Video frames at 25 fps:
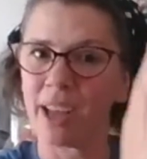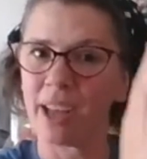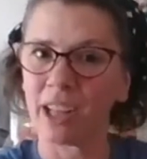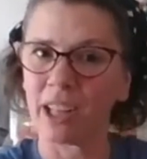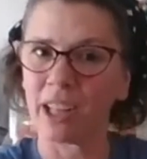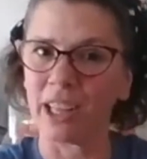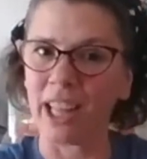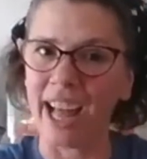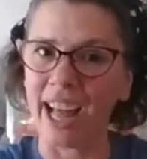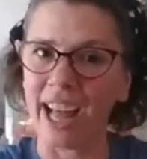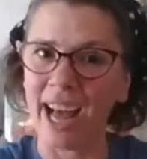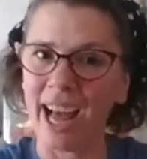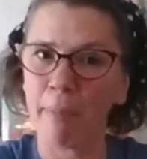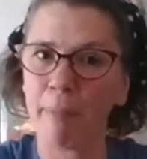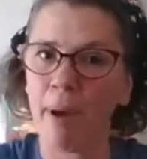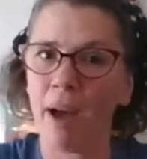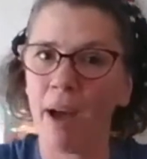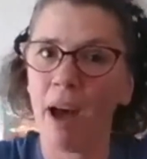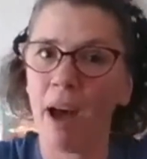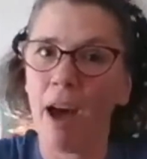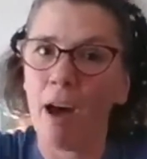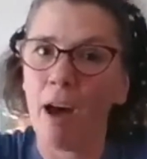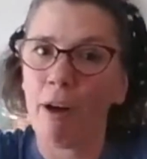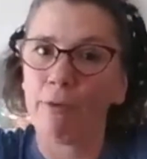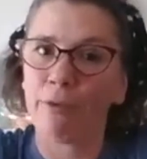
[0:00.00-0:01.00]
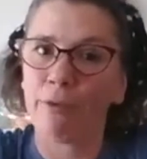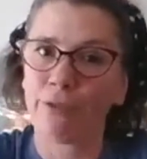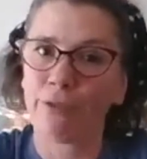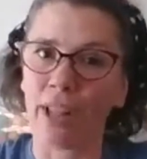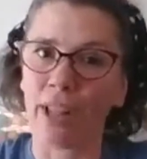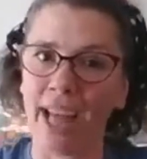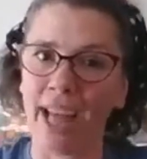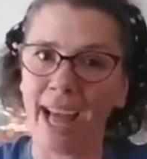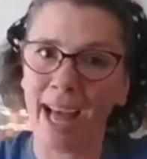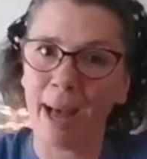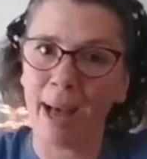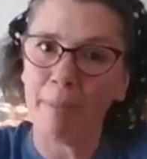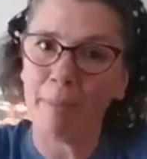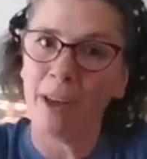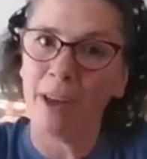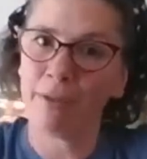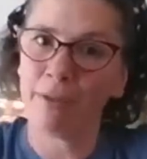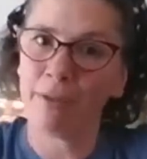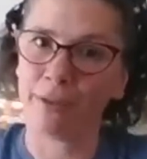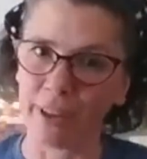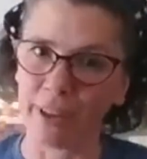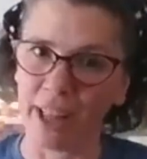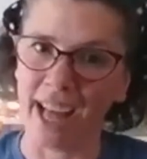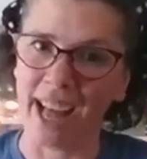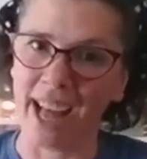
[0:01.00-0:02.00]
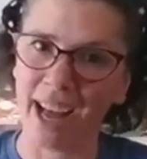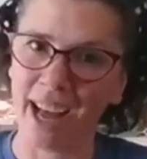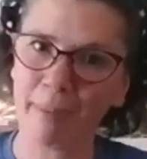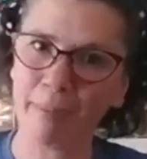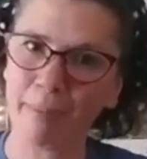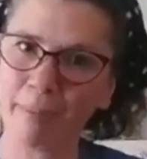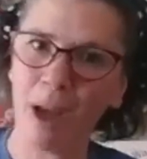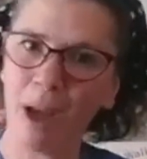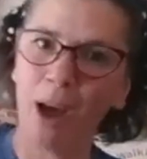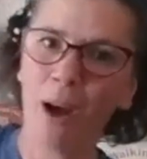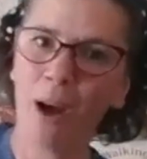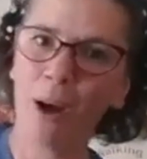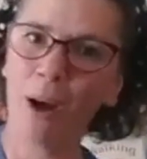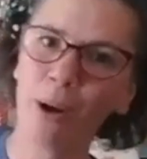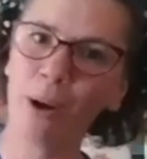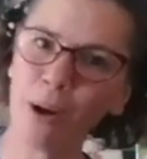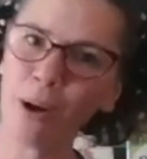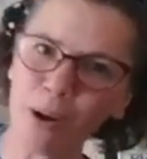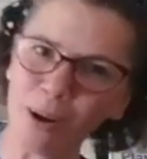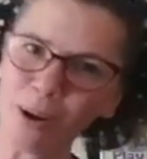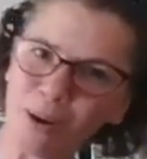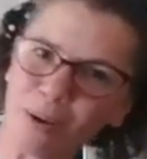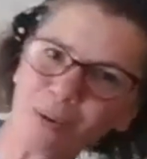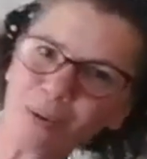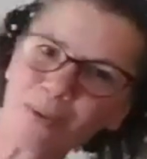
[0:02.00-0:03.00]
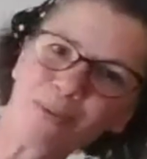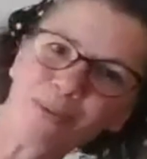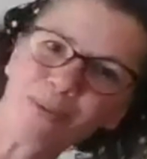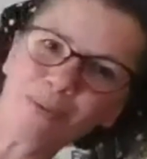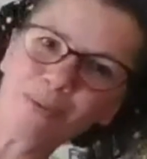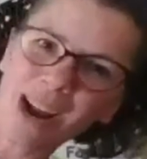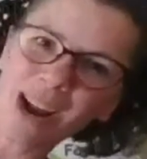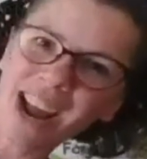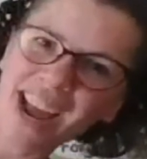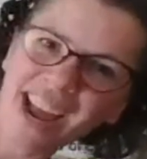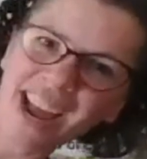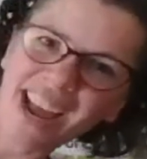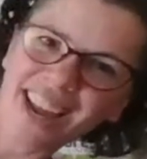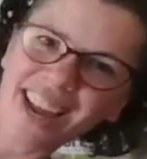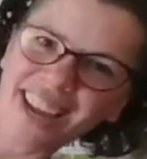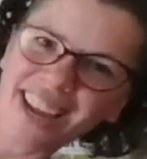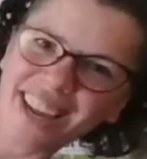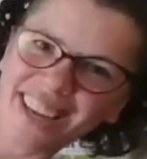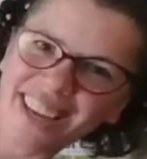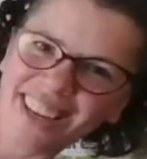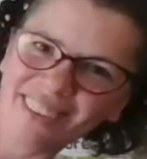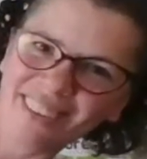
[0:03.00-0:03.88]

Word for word: clap, flap, flap, hey, all